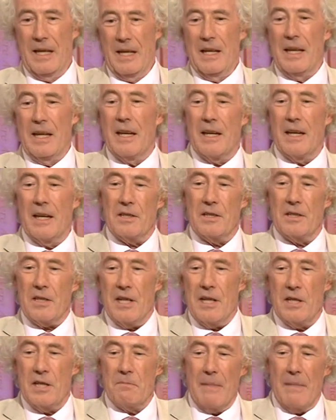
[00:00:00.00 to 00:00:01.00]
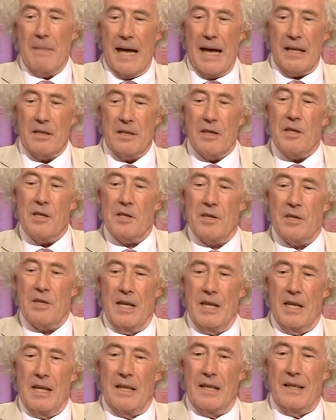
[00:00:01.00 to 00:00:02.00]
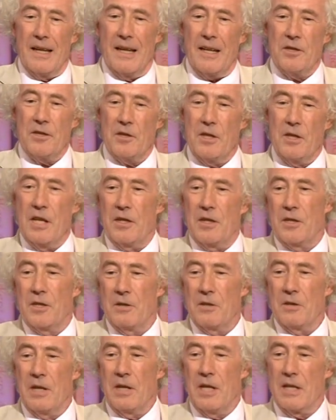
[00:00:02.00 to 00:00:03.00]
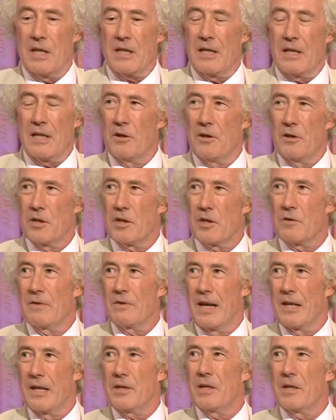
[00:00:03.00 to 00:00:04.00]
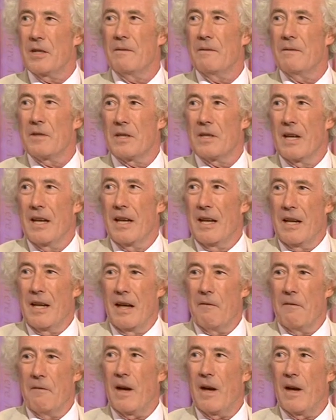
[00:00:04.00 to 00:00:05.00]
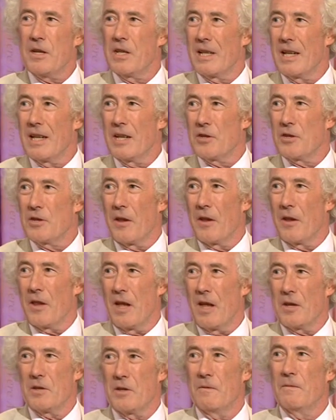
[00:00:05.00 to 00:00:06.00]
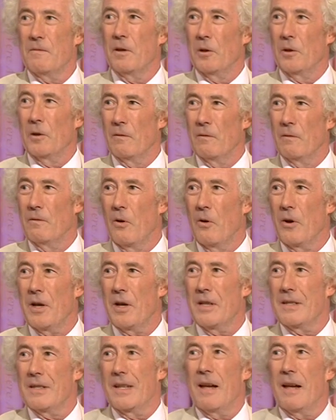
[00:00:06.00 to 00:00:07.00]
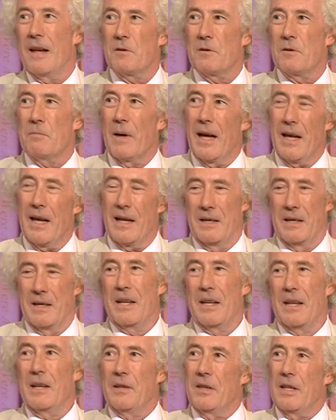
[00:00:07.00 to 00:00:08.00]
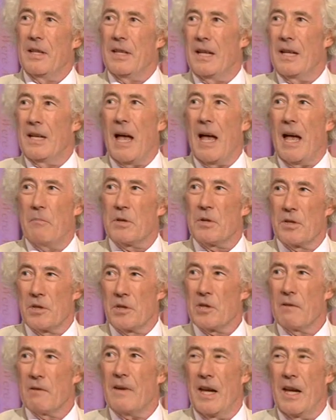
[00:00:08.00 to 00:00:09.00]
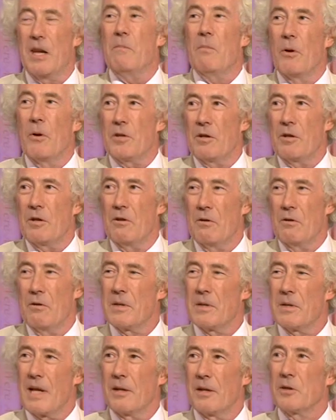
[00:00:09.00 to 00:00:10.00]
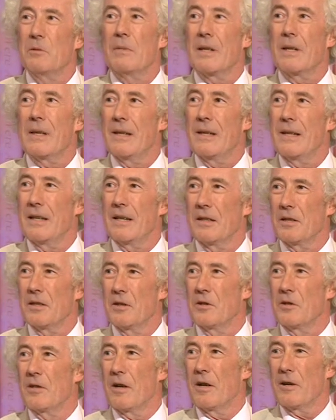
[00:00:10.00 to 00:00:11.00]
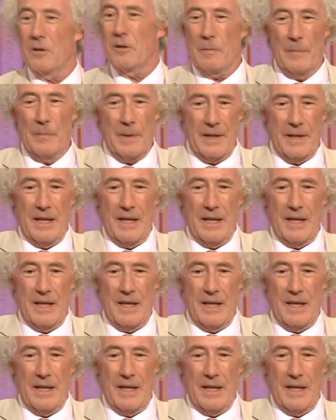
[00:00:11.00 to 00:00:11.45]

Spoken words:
And his madness led to his closest relatives fighting each other to fill the void left by the absence of anybody who was ultimately in control.